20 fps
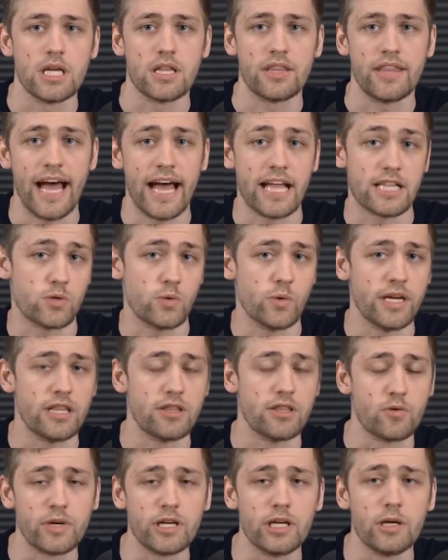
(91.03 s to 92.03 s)
That's when
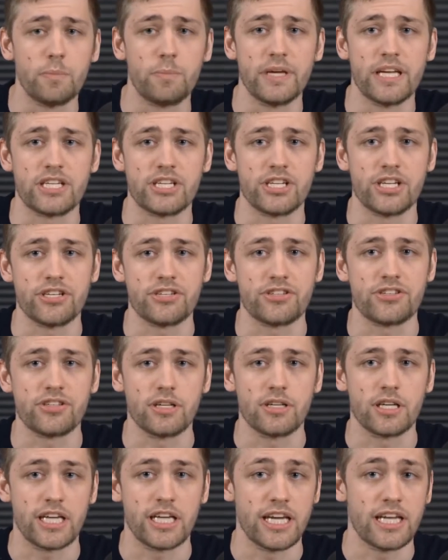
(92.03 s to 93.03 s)
the real bitches
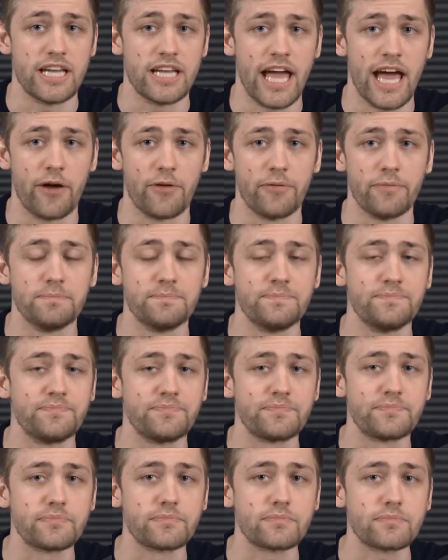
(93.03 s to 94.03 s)
get down. That's
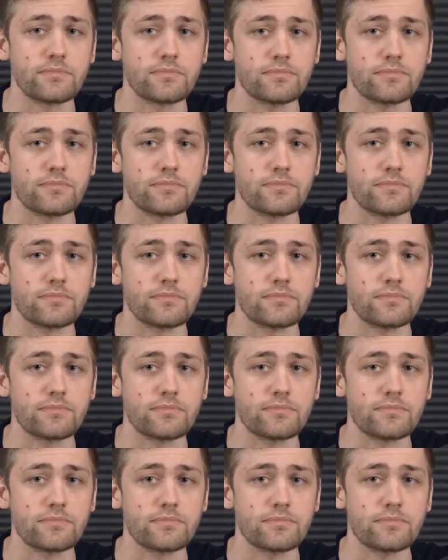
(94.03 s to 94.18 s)
true.